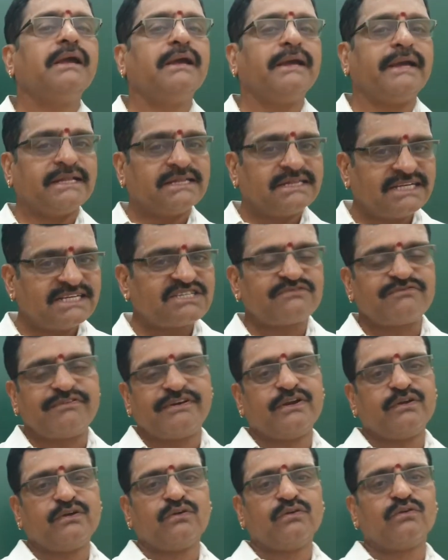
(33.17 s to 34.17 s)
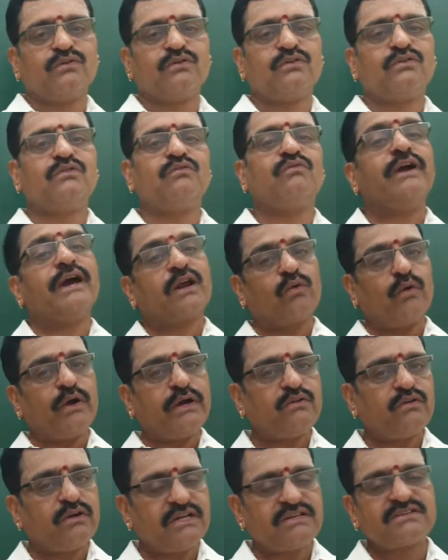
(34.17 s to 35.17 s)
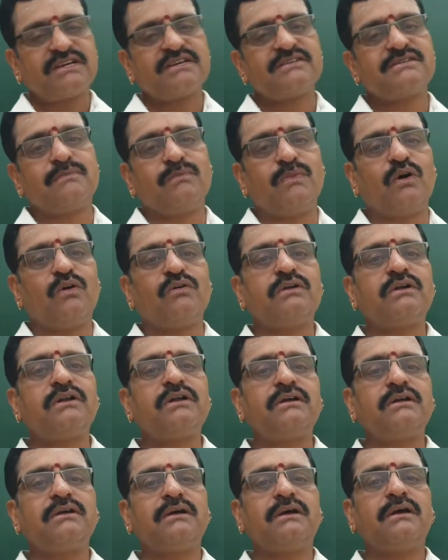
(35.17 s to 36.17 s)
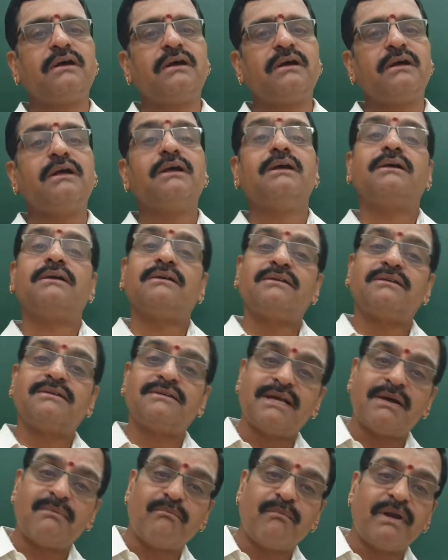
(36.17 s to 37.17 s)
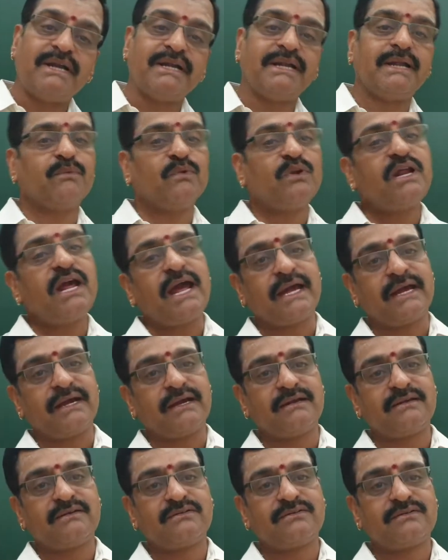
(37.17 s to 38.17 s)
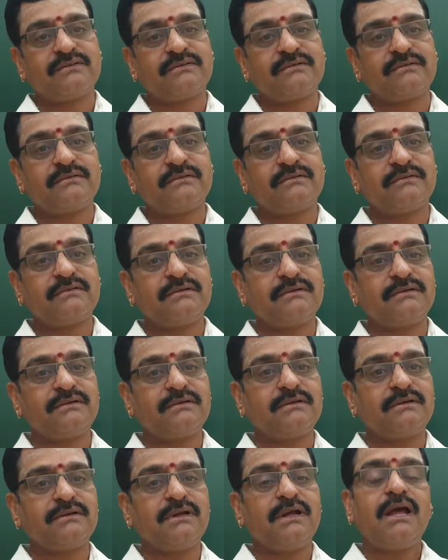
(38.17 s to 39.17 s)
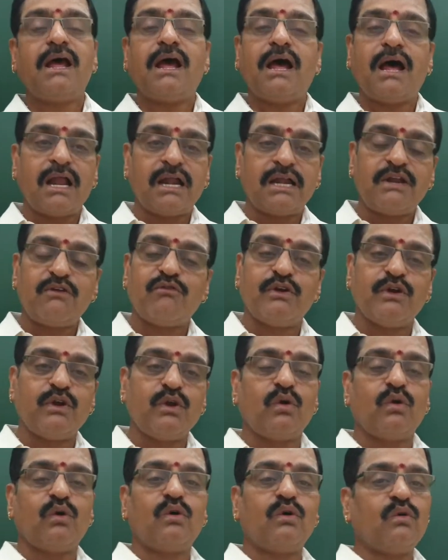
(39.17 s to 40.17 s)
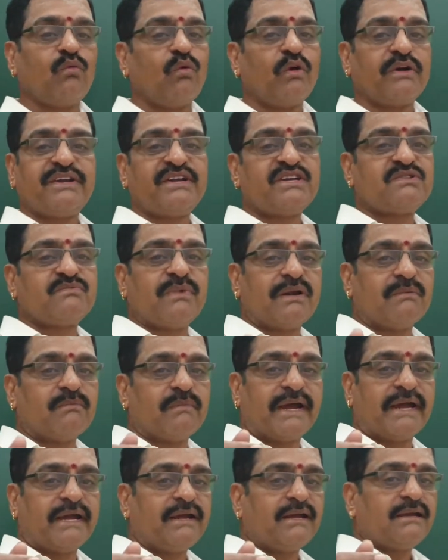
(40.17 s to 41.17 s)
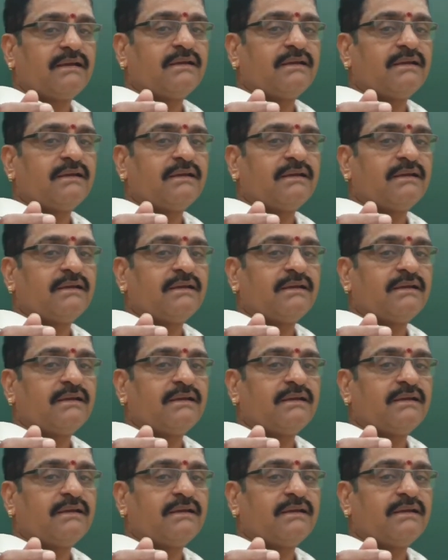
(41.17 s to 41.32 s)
In this video, we are going to discuss about submultiple angles. Already we know what is meant by